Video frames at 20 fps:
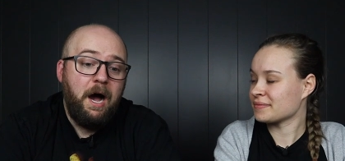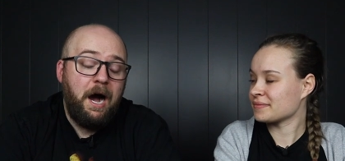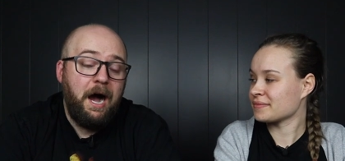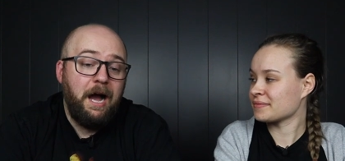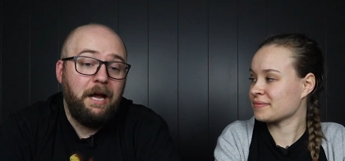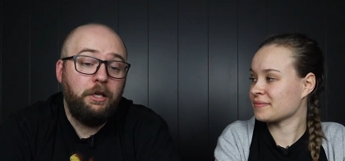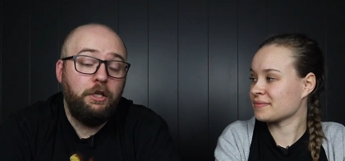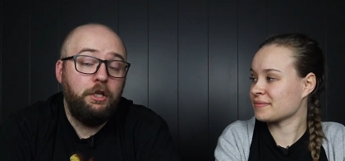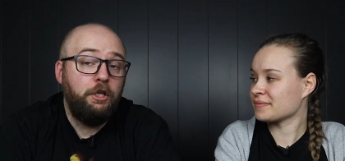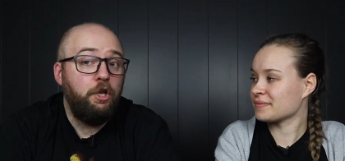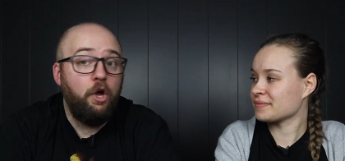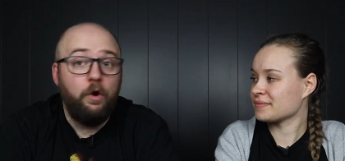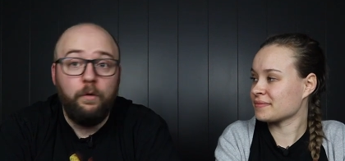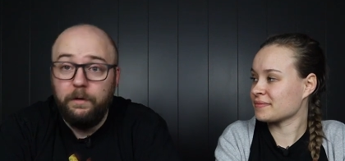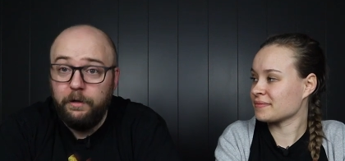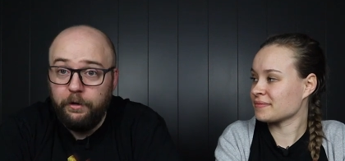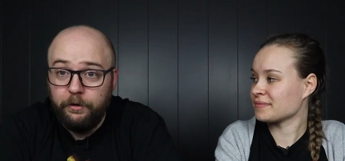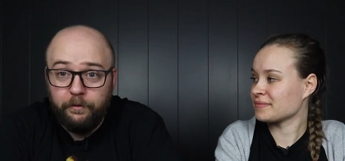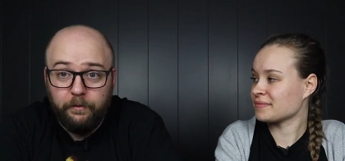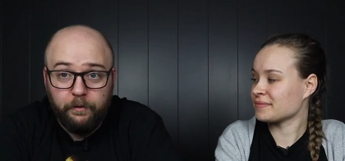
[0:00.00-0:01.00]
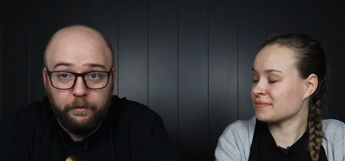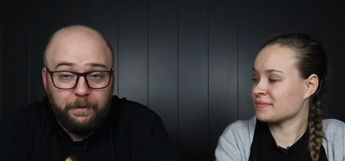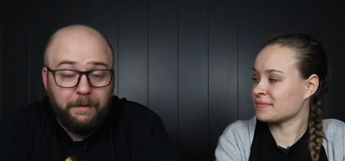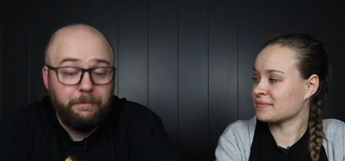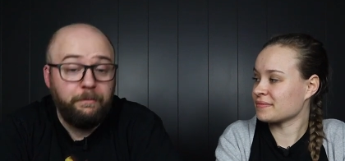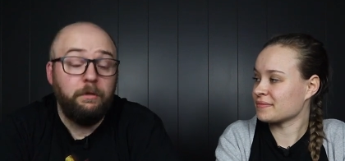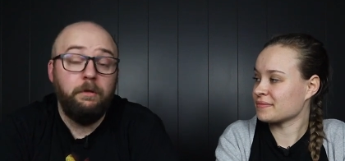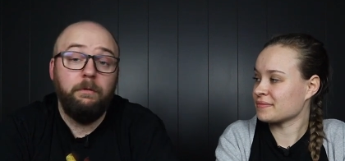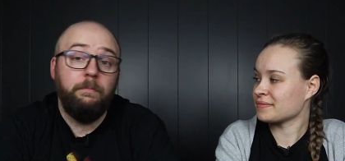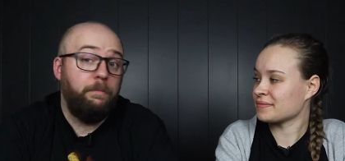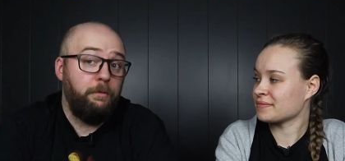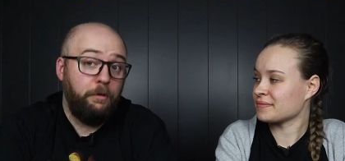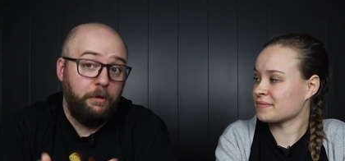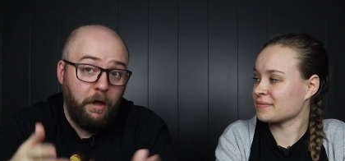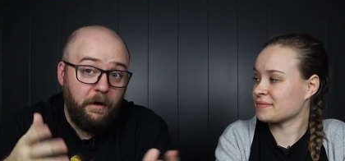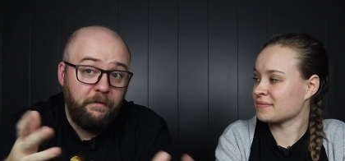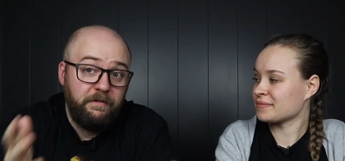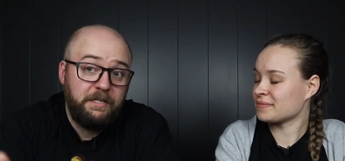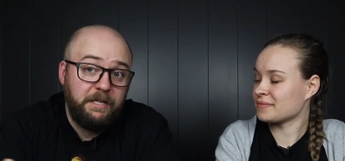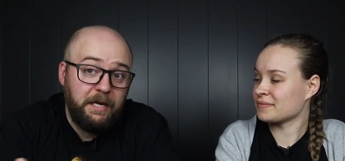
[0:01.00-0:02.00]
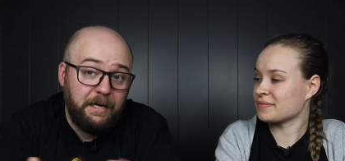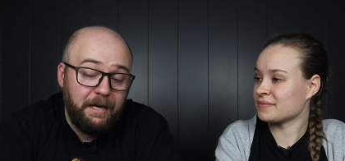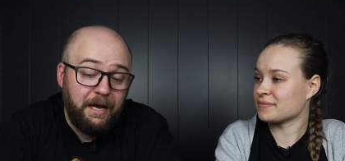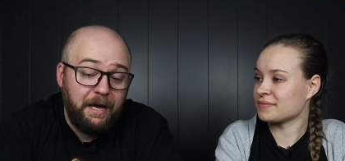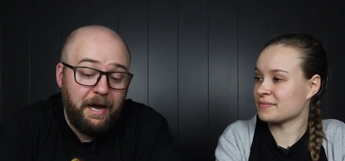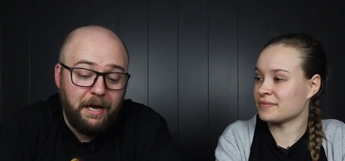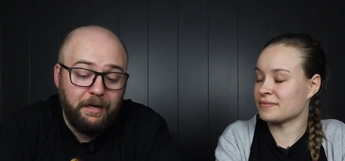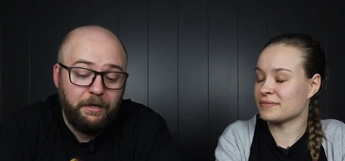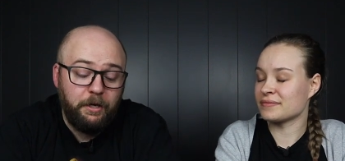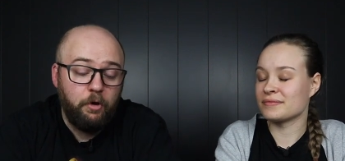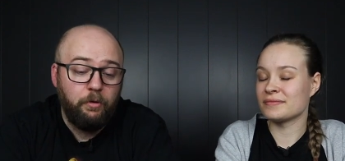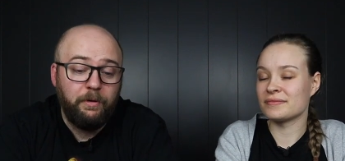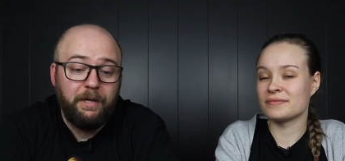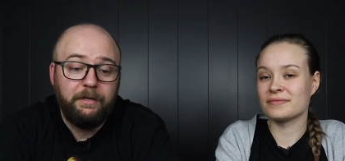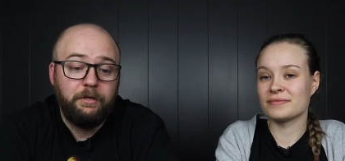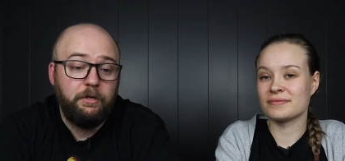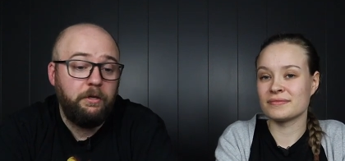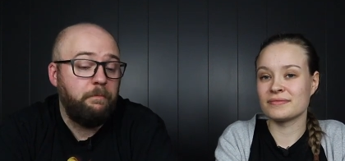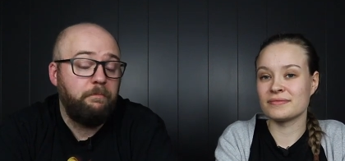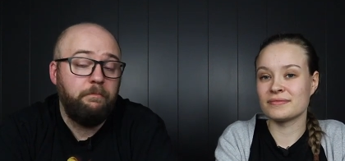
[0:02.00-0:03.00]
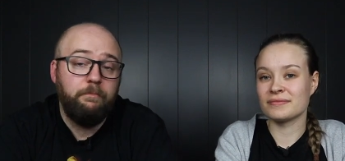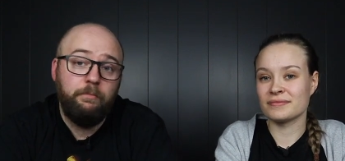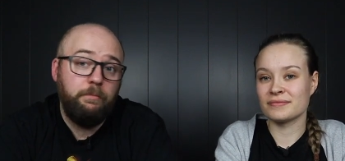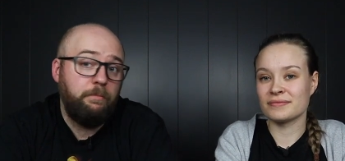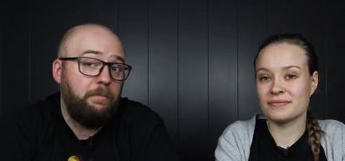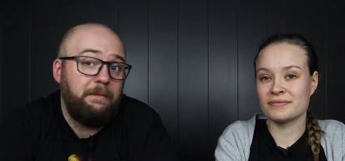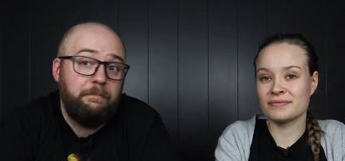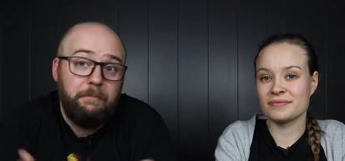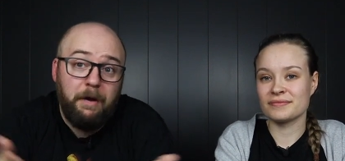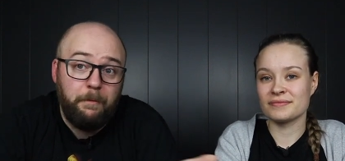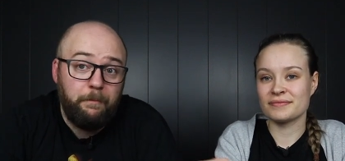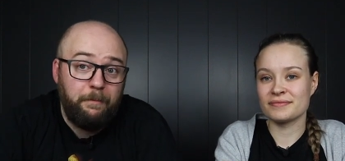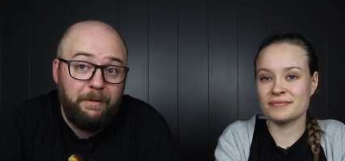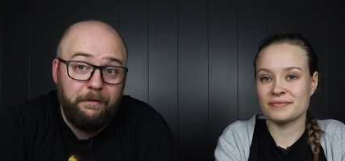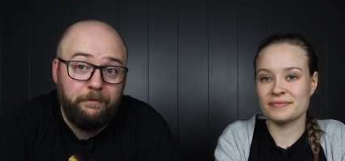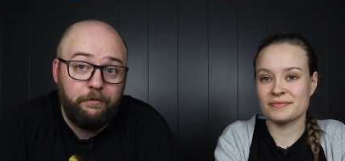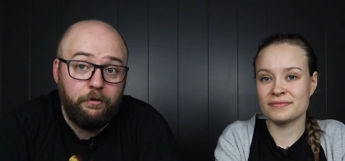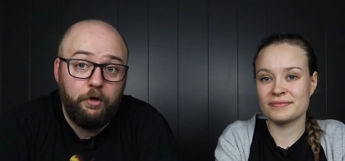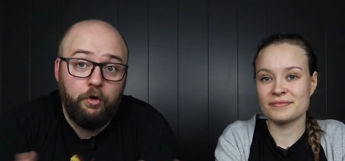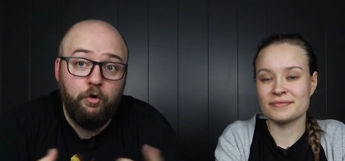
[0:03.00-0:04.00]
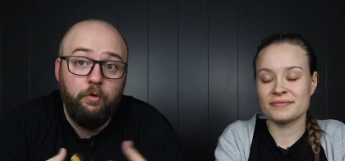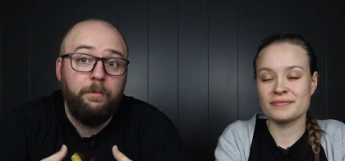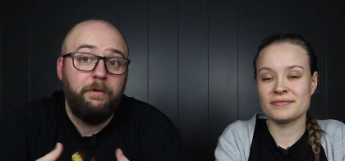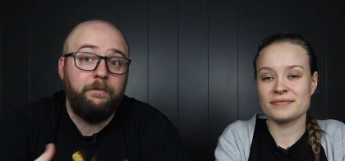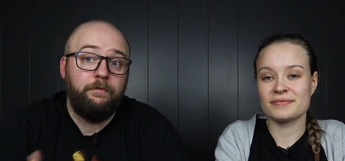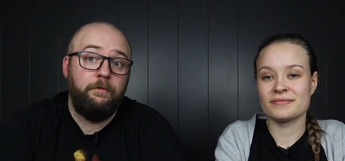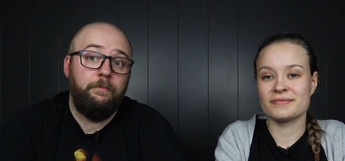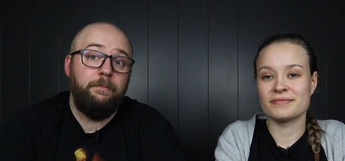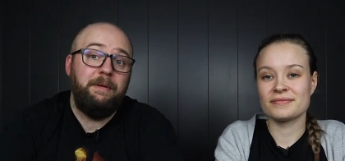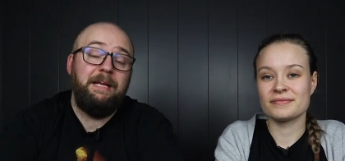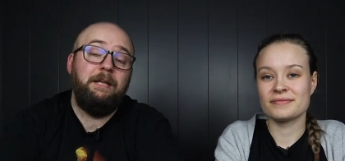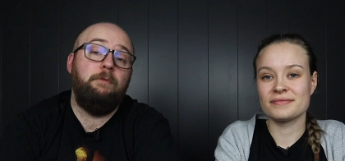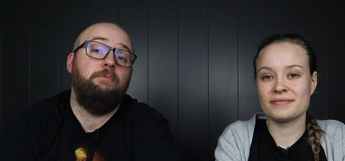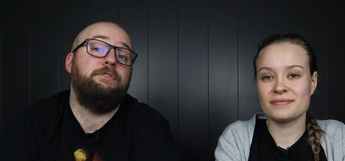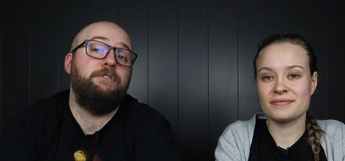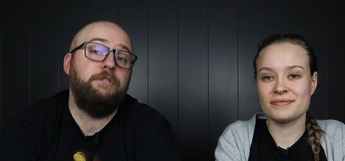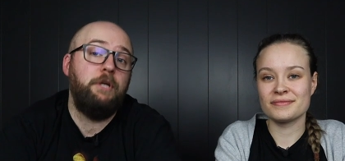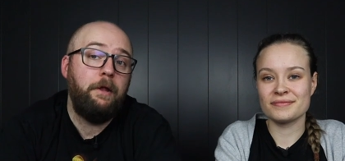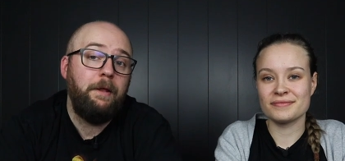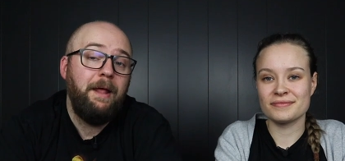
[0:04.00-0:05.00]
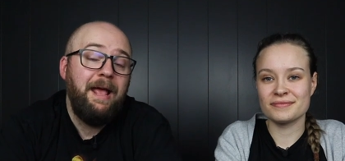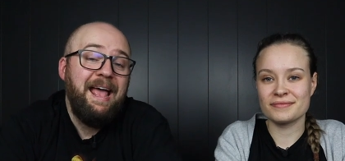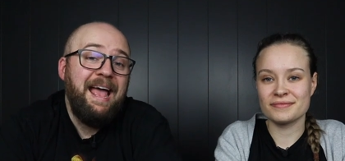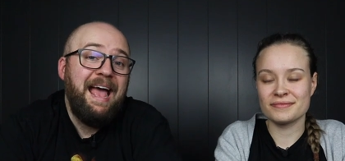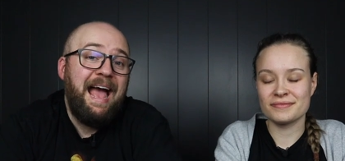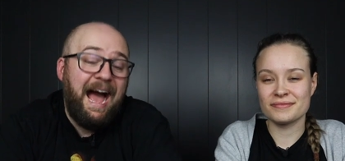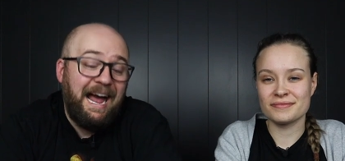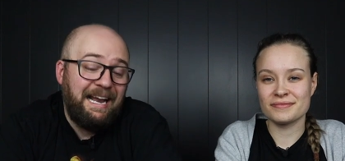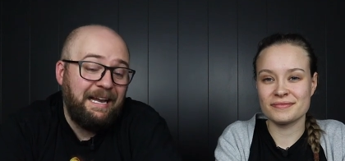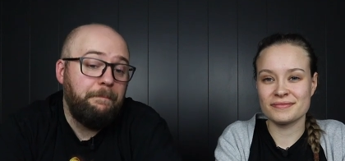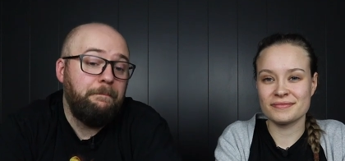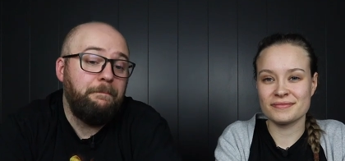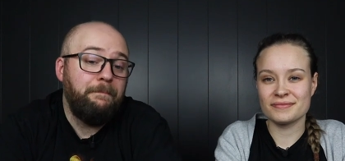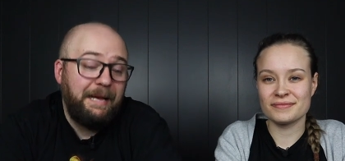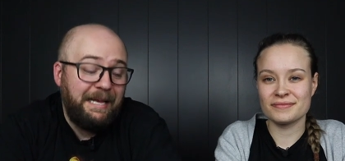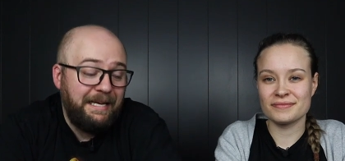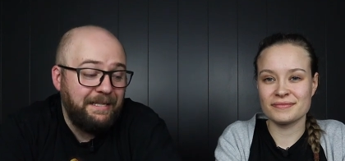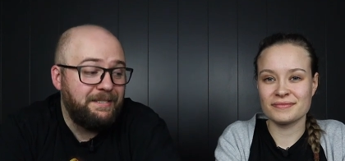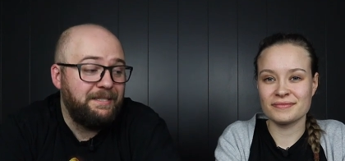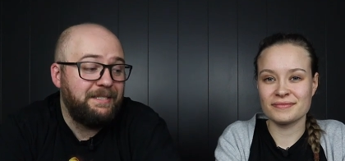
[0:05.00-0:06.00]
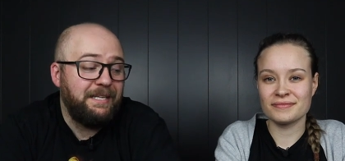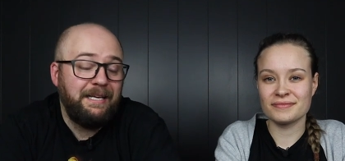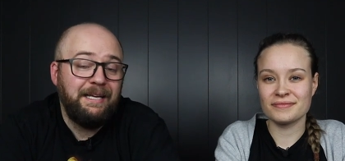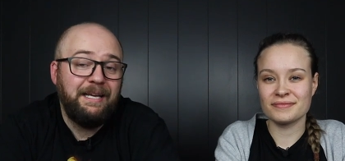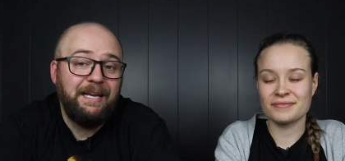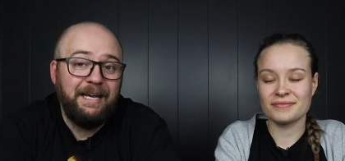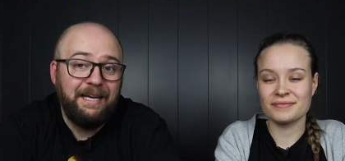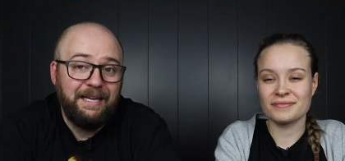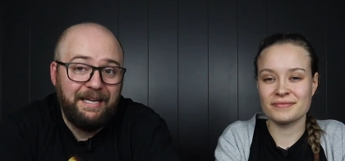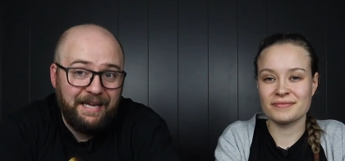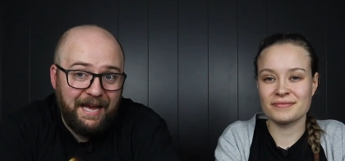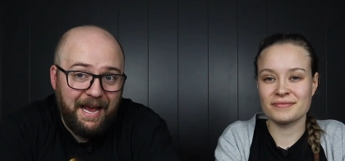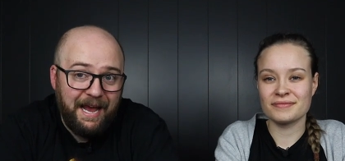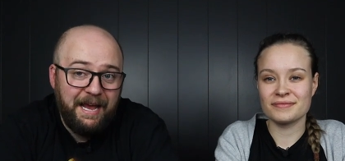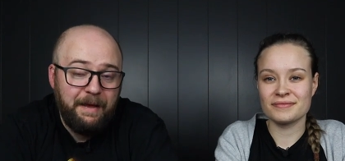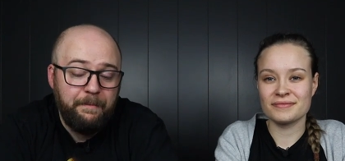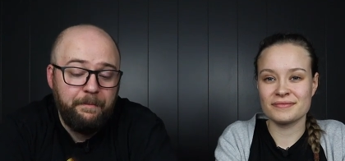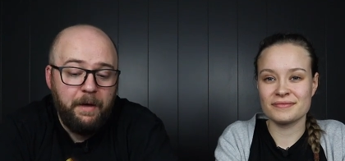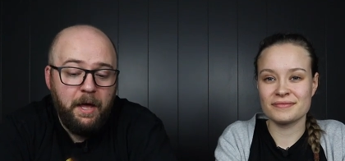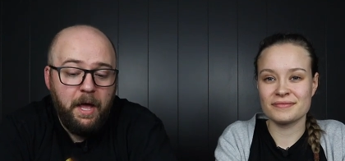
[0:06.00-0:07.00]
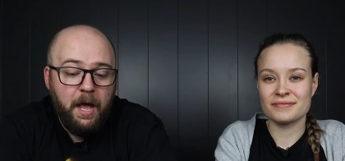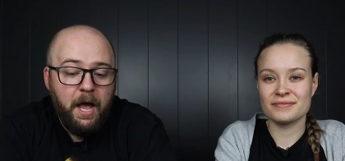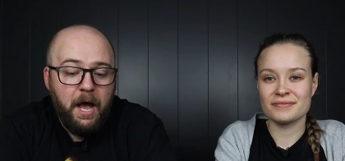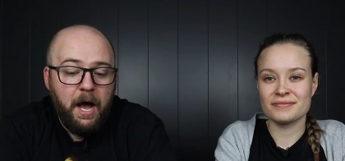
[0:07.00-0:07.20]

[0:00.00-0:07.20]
Speaker 1: I know a lot of other people love it, and I, I know that you, it might be for you, but for me it was not an amazing game.